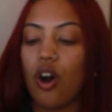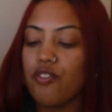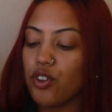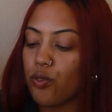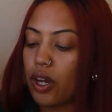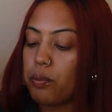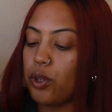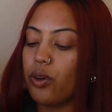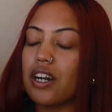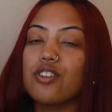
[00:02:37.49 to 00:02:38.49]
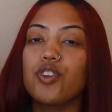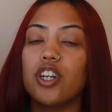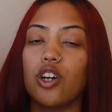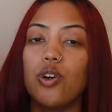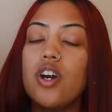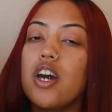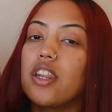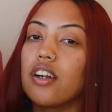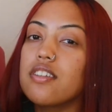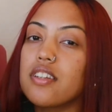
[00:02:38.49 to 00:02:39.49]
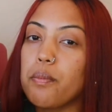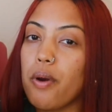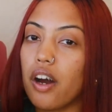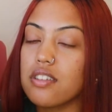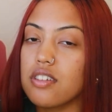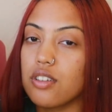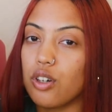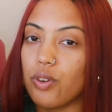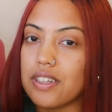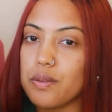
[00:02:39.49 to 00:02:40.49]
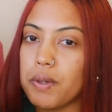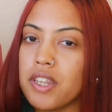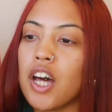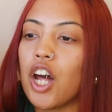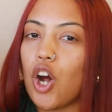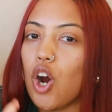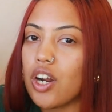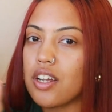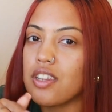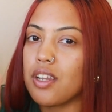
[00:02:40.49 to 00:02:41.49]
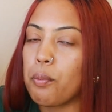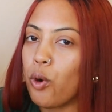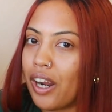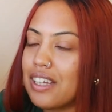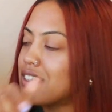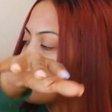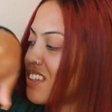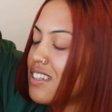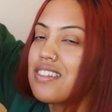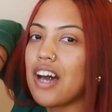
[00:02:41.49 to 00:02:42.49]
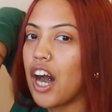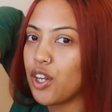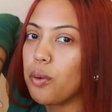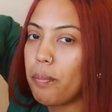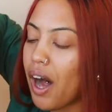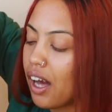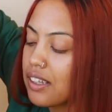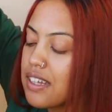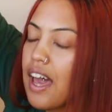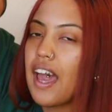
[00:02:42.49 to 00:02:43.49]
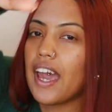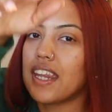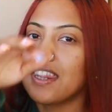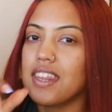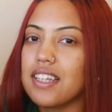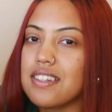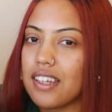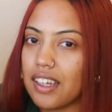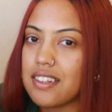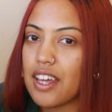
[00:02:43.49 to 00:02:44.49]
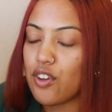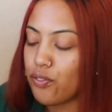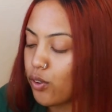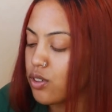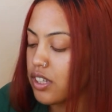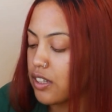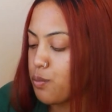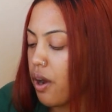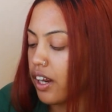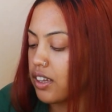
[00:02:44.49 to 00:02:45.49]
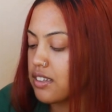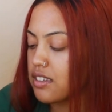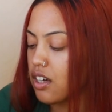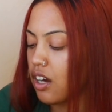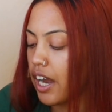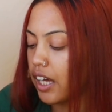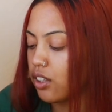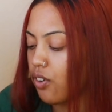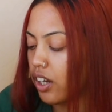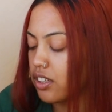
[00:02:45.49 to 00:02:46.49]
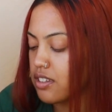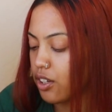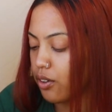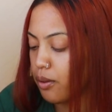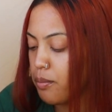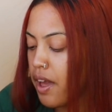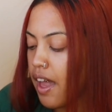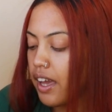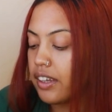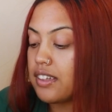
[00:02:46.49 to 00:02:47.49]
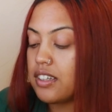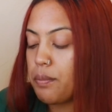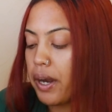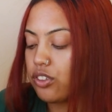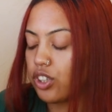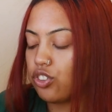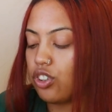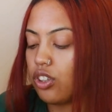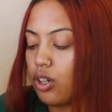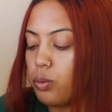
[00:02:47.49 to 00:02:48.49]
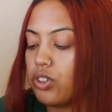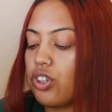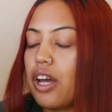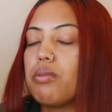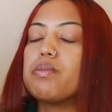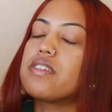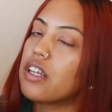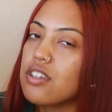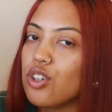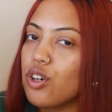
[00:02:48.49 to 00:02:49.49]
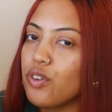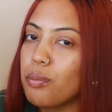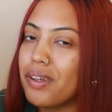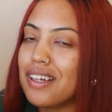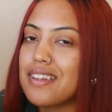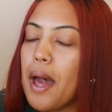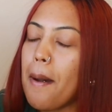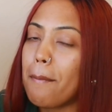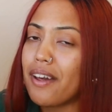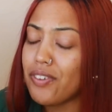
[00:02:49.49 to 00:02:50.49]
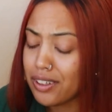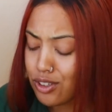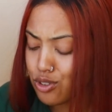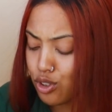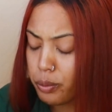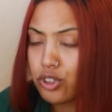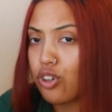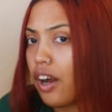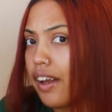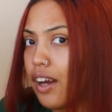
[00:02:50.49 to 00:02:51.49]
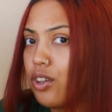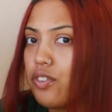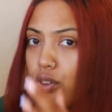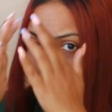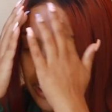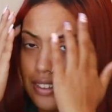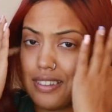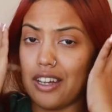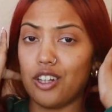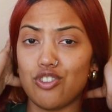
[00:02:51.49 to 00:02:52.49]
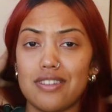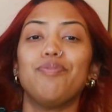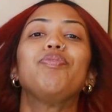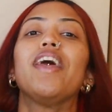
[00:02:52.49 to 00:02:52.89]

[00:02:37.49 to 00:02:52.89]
off the rip, you guys already know, there are some products in Glow Recipe that are the price of this entire box. And this is a full size product. It's the Hyaluronic Serum, the Deep Hydration Glow, which I'm obsessing over because my face is super dry. I don't even know if you guys could tell, I just